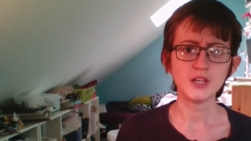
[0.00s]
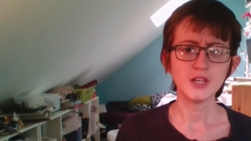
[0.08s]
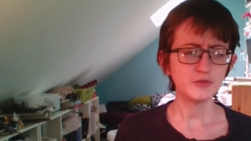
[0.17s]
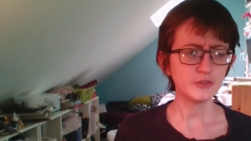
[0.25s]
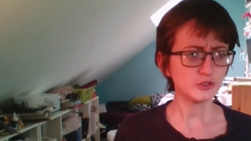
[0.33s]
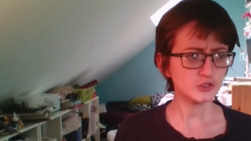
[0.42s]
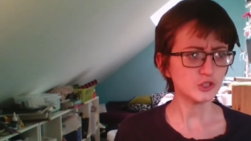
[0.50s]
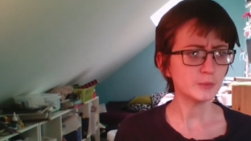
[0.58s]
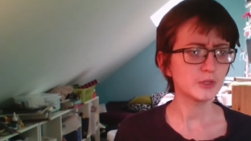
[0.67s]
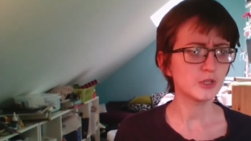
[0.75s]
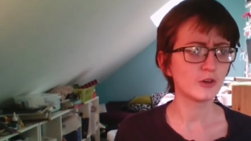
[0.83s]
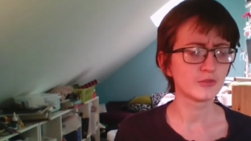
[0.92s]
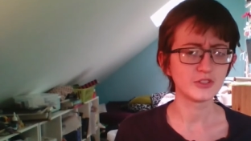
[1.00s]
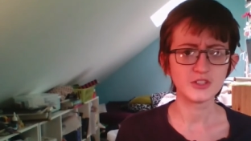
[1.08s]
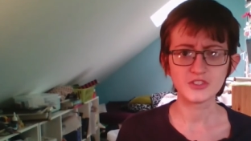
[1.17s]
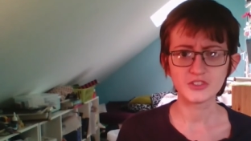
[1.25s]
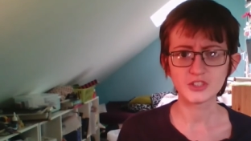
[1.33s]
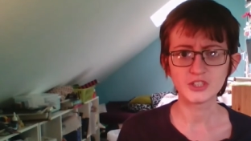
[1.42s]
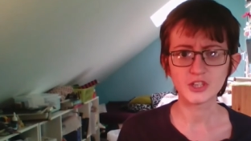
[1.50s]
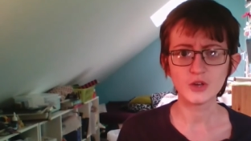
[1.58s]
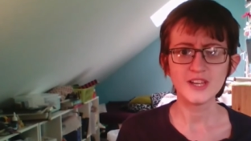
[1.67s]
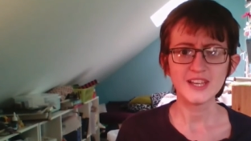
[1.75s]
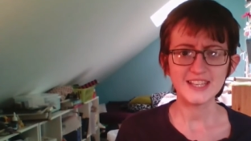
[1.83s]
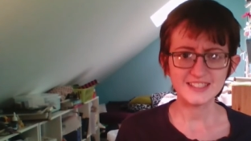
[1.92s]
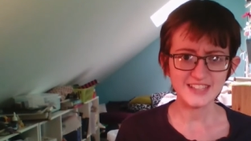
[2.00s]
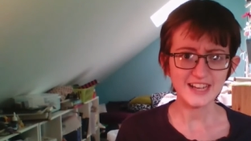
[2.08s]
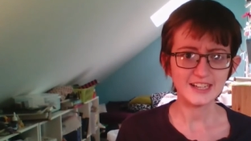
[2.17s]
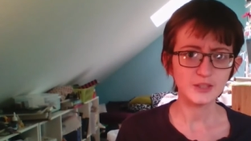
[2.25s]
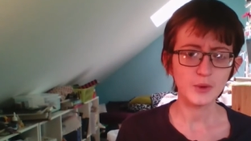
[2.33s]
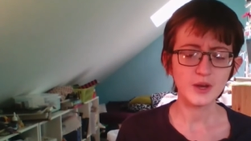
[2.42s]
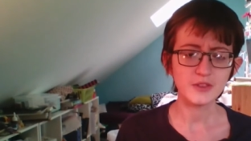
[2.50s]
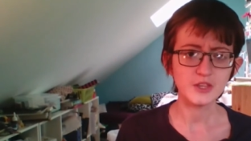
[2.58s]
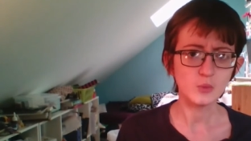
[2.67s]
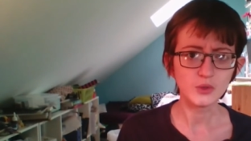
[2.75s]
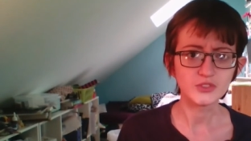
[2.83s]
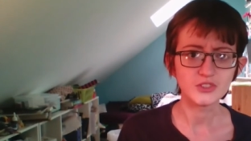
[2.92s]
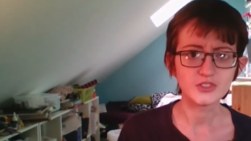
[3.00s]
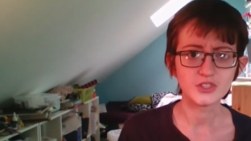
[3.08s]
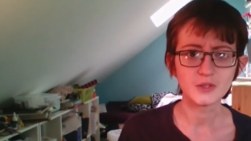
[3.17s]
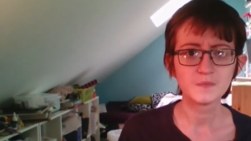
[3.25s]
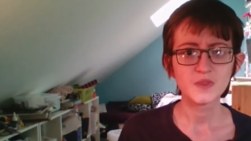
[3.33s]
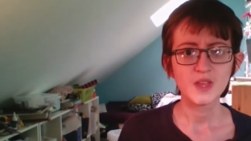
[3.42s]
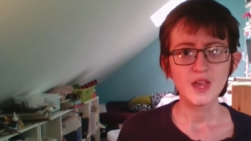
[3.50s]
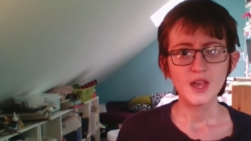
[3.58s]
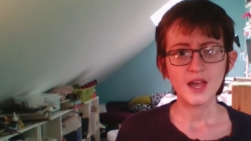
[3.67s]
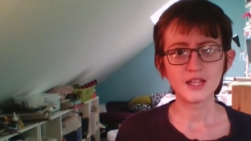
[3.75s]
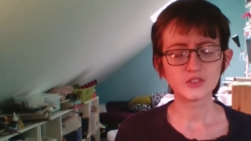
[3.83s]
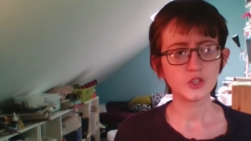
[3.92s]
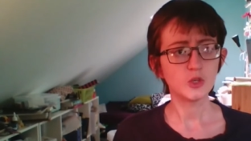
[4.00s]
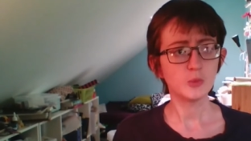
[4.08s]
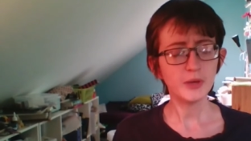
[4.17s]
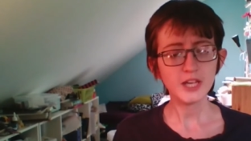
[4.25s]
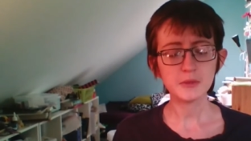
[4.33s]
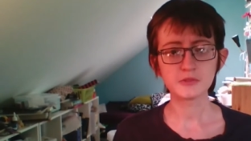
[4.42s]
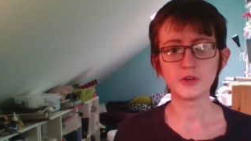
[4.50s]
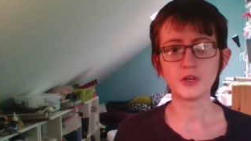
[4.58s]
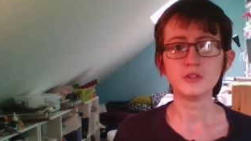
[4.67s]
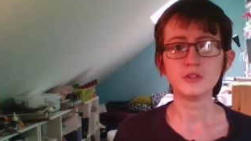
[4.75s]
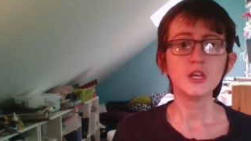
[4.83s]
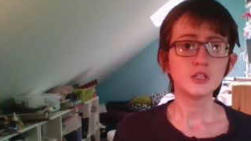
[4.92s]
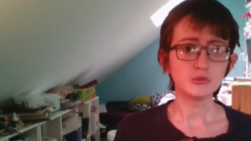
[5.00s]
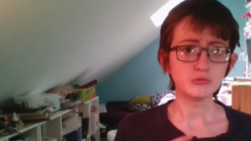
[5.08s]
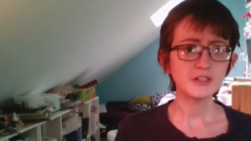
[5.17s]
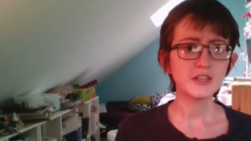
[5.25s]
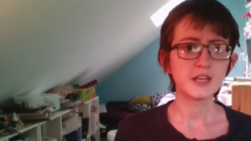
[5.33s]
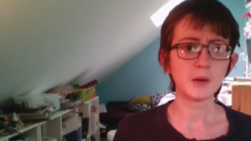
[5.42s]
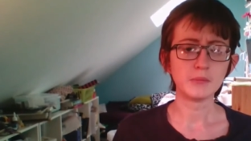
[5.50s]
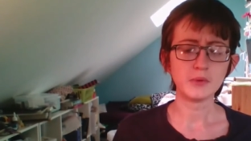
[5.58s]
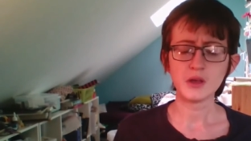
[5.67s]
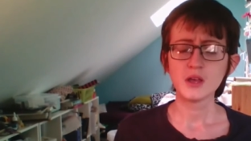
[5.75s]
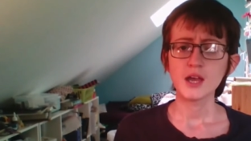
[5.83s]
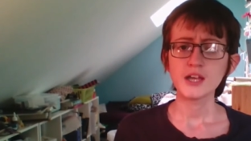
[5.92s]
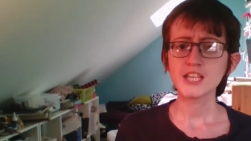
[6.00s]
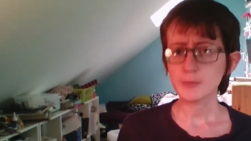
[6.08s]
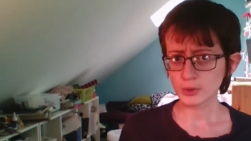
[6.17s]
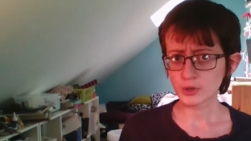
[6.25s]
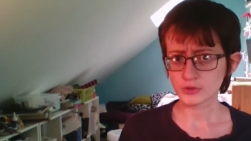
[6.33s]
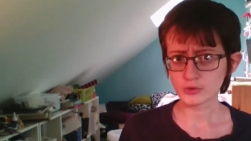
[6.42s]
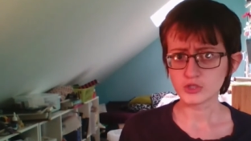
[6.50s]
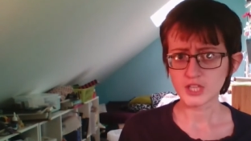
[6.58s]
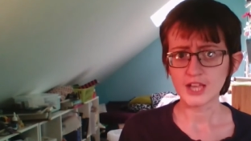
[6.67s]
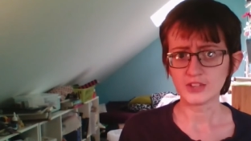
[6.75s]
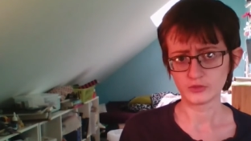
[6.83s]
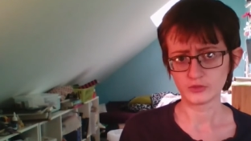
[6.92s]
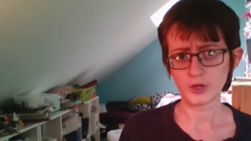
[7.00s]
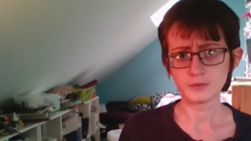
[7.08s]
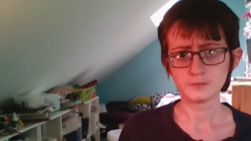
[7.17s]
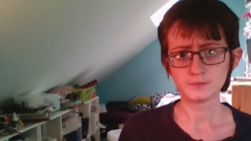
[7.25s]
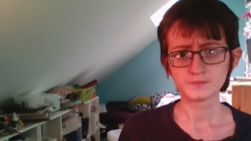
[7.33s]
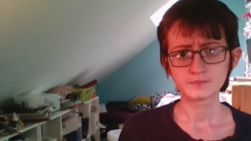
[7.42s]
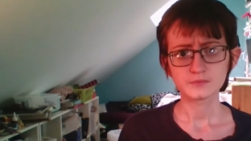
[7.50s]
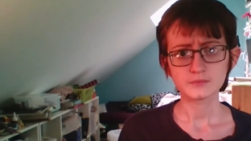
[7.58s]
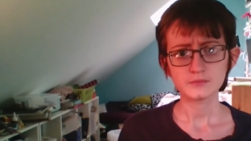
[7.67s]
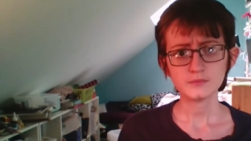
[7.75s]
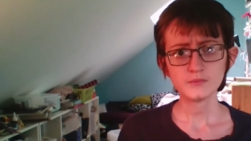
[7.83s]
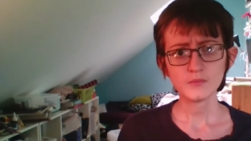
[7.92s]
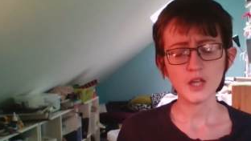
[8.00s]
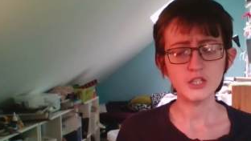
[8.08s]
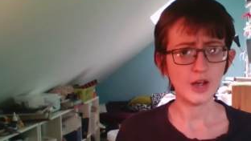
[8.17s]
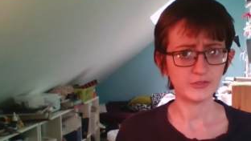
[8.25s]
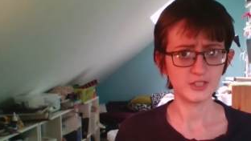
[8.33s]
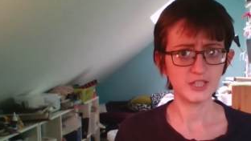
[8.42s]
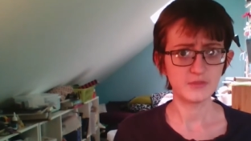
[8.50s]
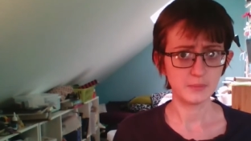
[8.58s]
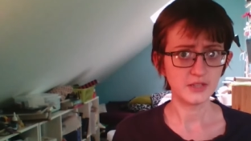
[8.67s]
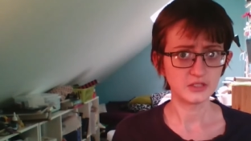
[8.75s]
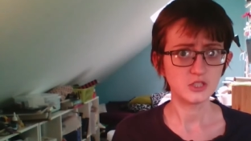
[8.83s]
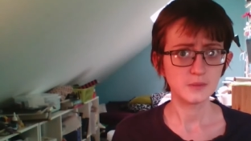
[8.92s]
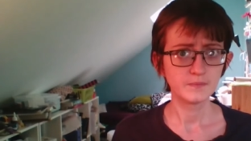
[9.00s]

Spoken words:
You feel super confident this is going to go exactly the way that you want it to. And so you pick up the phone, you ring the number, and you get put through to the answer phone. And you have to leave a message.